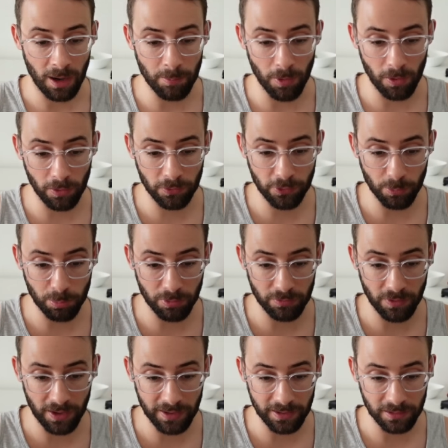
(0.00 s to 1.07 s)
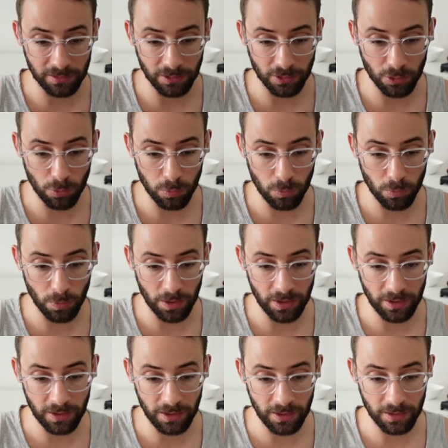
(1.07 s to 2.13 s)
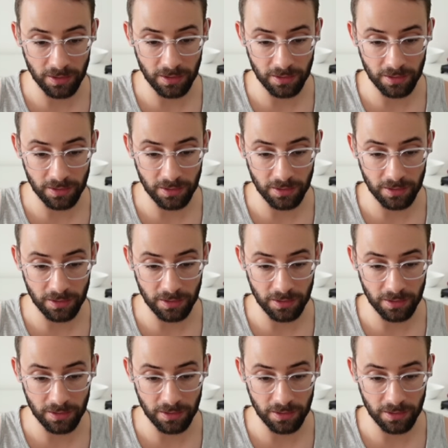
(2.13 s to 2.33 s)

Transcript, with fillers: I'm also providing liquidity